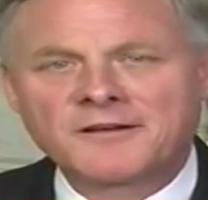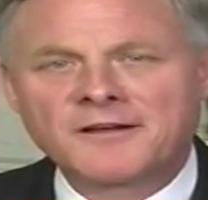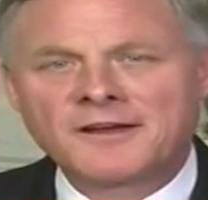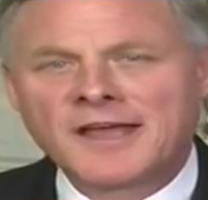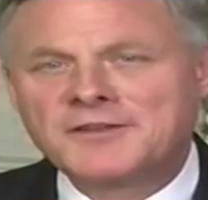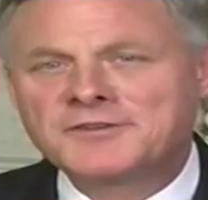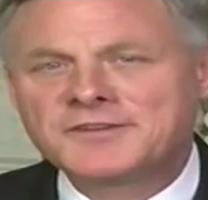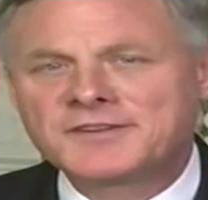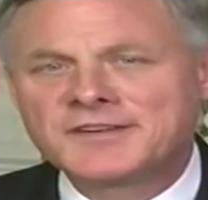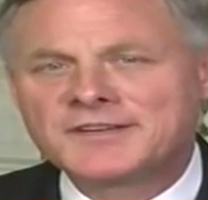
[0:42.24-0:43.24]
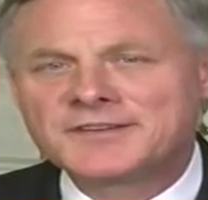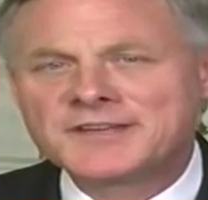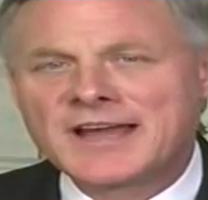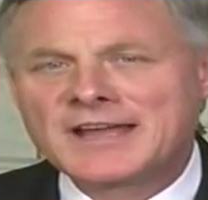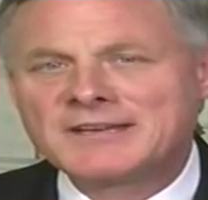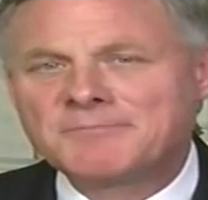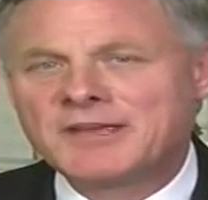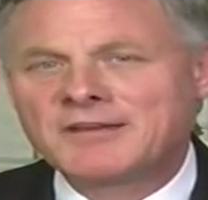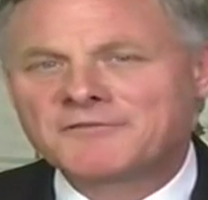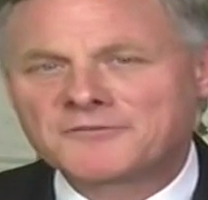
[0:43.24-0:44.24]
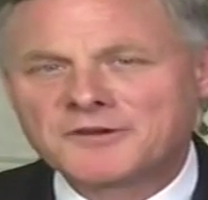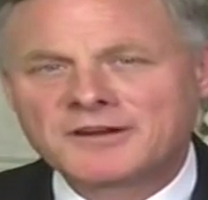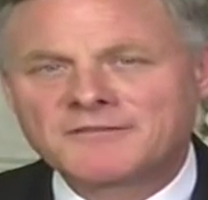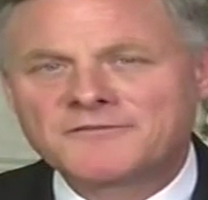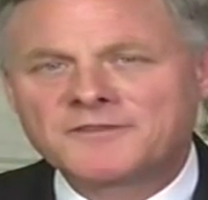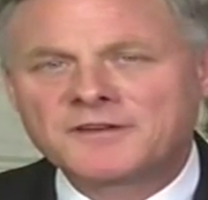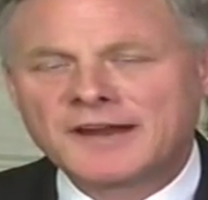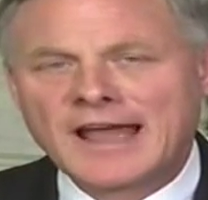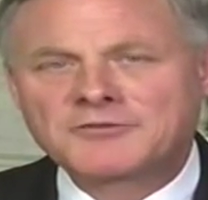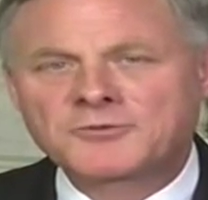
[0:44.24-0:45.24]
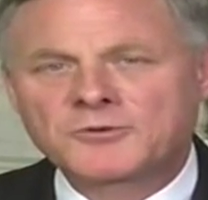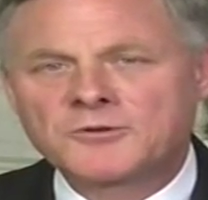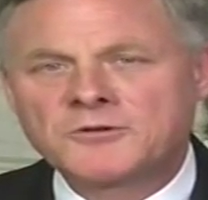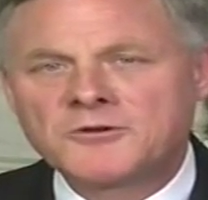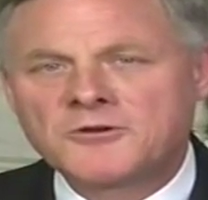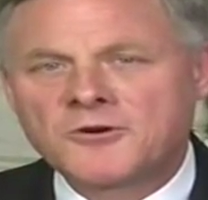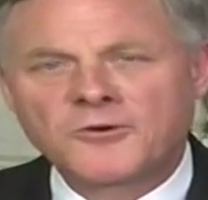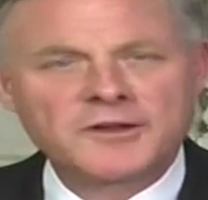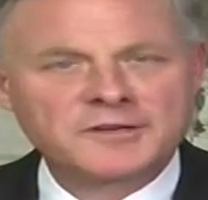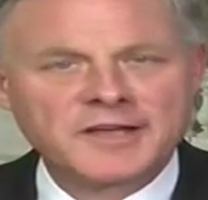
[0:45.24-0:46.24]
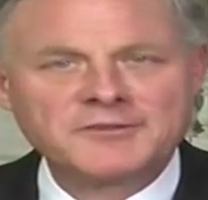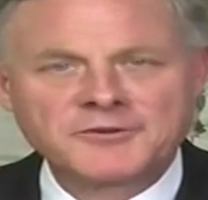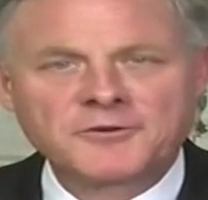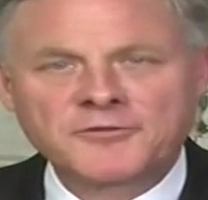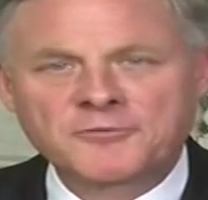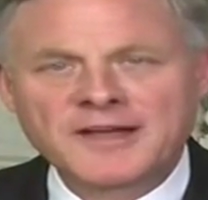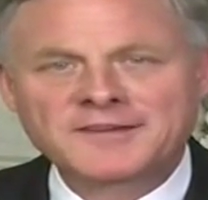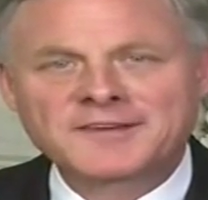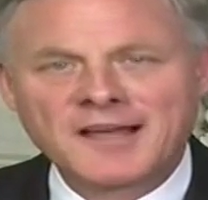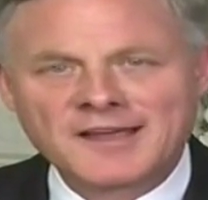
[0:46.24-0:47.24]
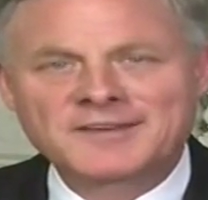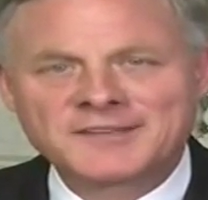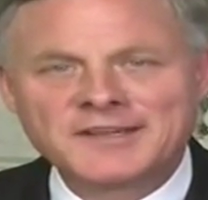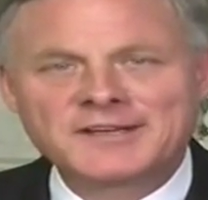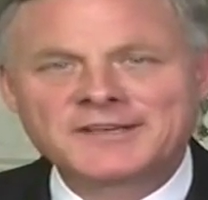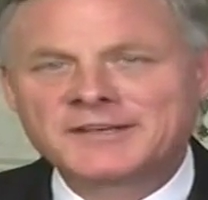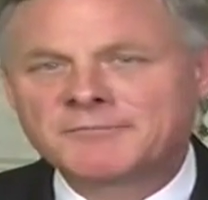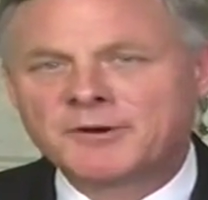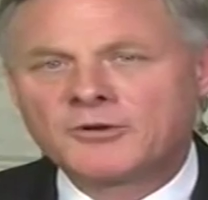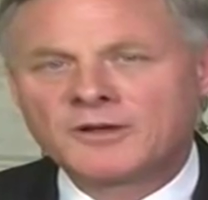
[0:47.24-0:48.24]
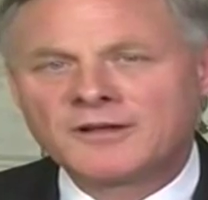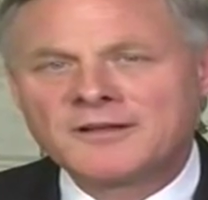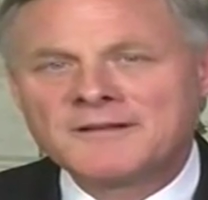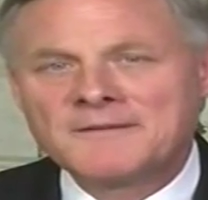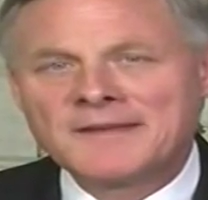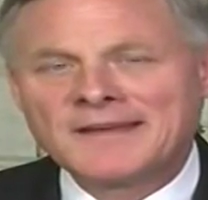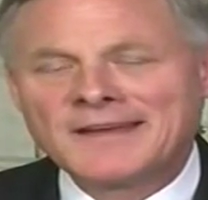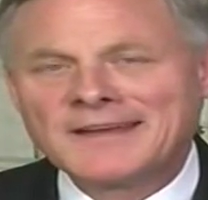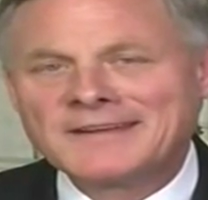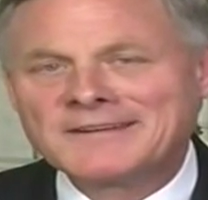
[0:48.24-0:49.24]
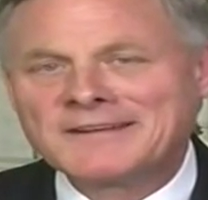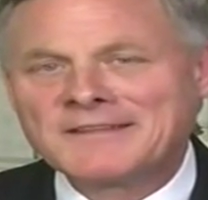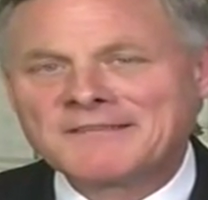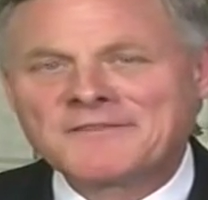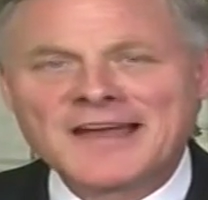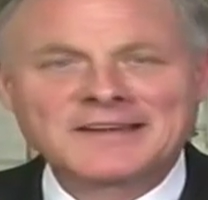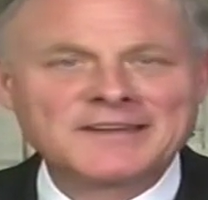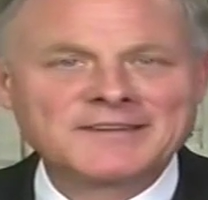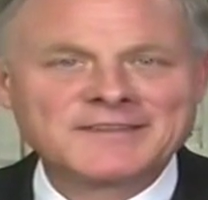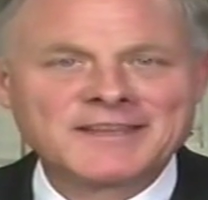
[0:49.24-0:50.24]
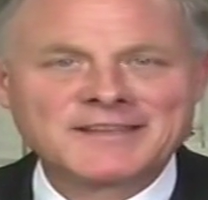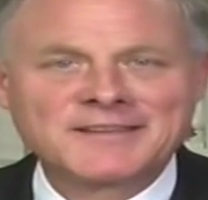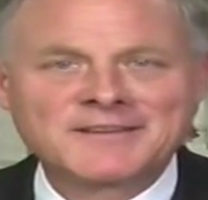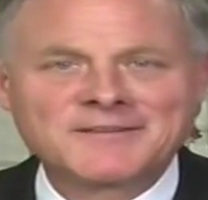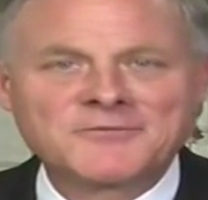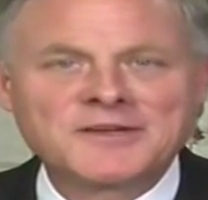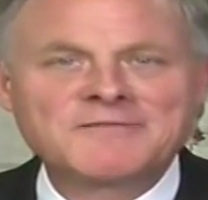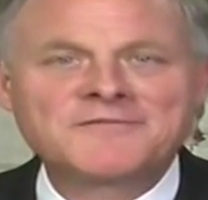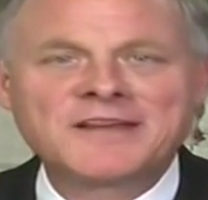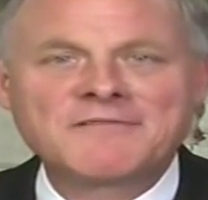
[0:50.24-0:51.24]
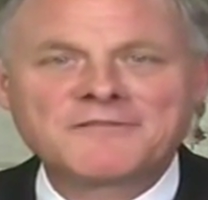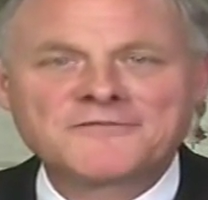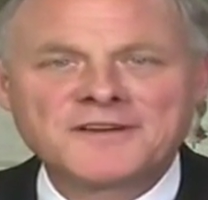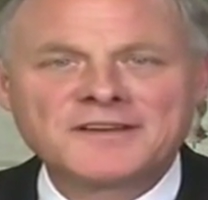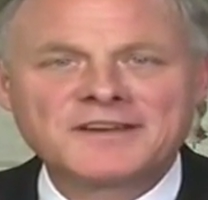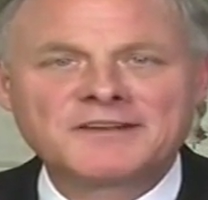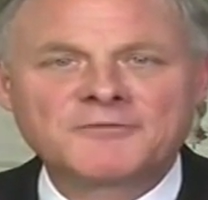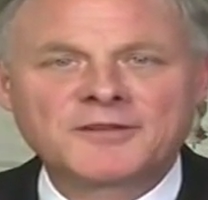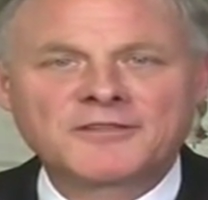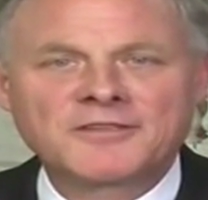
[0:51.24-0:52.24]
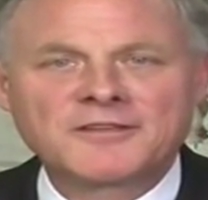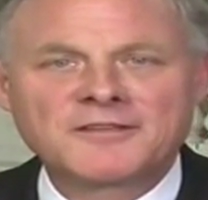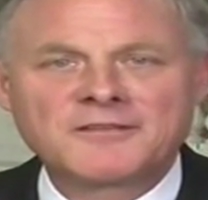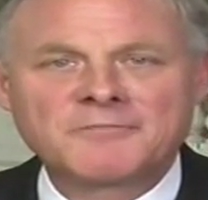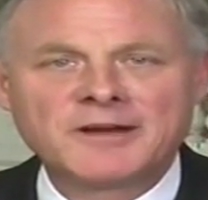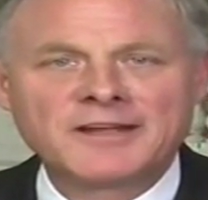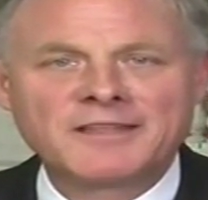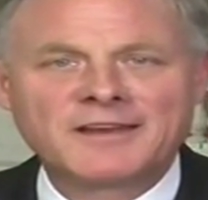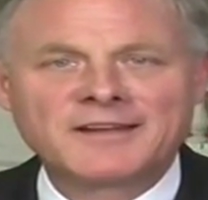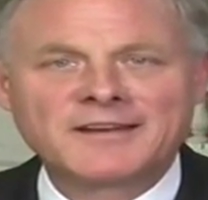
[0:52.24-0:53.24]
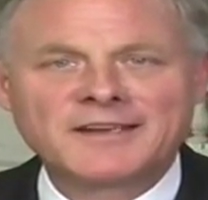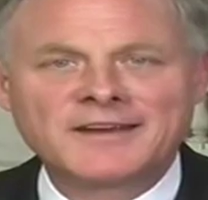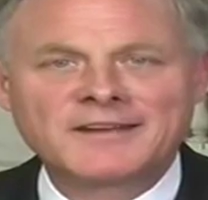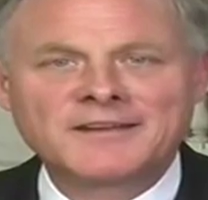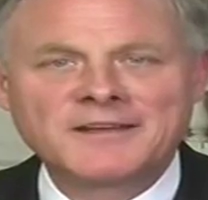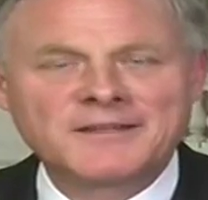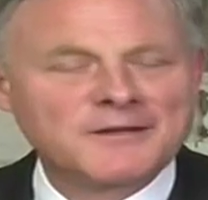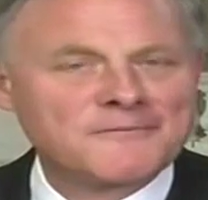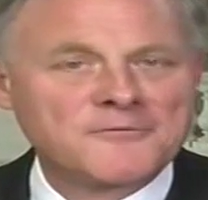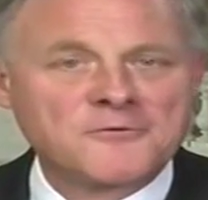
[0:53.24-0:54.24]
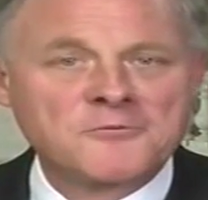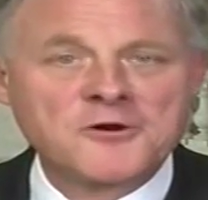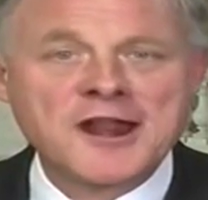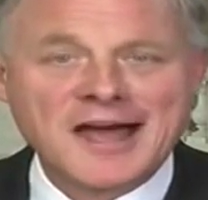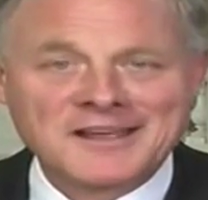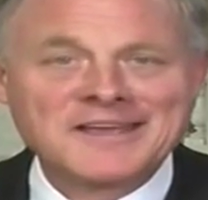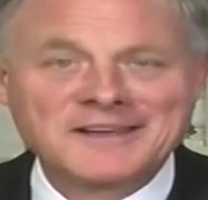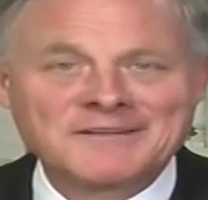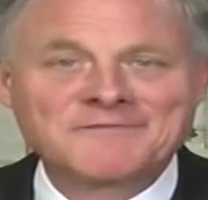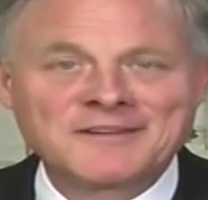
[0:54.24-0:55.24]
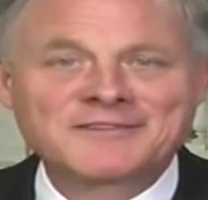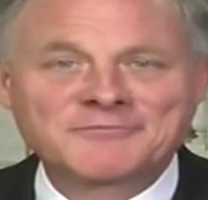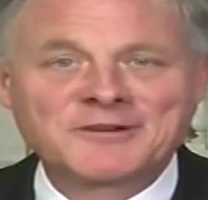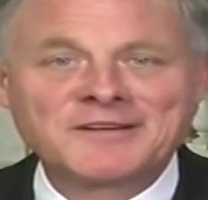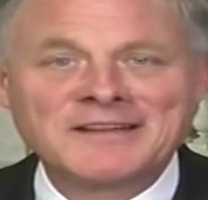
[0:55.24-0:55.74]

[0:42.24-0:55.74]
an agency designed to be in front of natural or intentional threats like Zika and Ebola. And the fact is that we've never funded it with the money that it needed. Therefore, we're not ahead of this one.